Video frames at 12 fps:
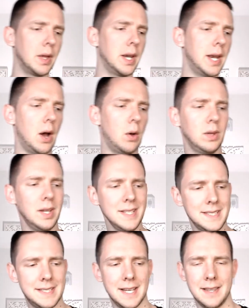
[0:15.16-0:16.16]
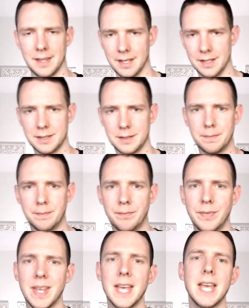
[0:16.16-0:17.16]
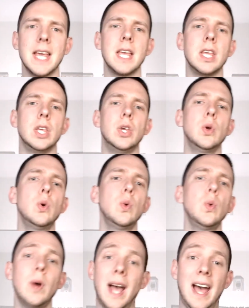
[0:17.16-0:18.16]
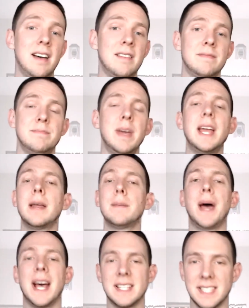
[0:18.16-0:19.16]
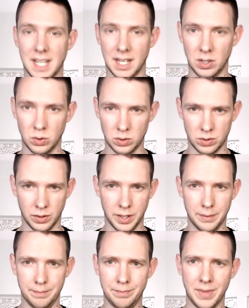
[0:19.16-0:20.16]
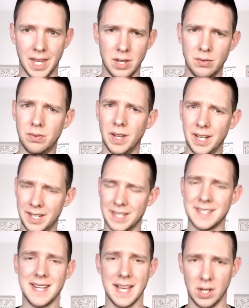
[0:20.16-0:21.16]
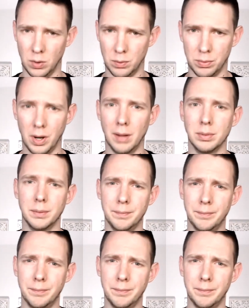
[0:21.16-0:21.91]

Now, let's say this. You have made it past the technical screen and you've landed a take-home problem.